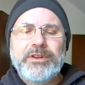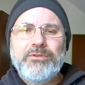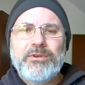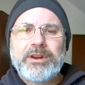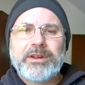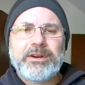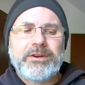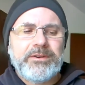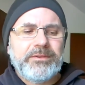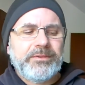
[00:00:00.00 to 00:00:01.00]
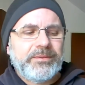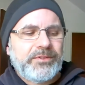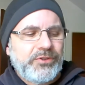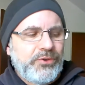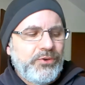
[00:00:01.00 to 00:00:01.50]
You want to go
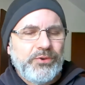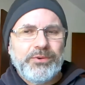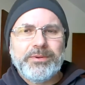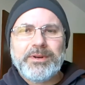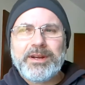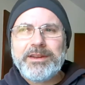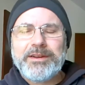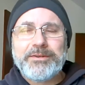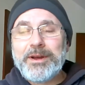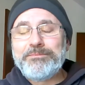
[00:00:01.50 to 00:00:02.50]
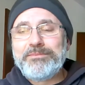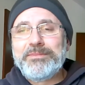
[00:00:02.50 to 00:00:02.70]
to,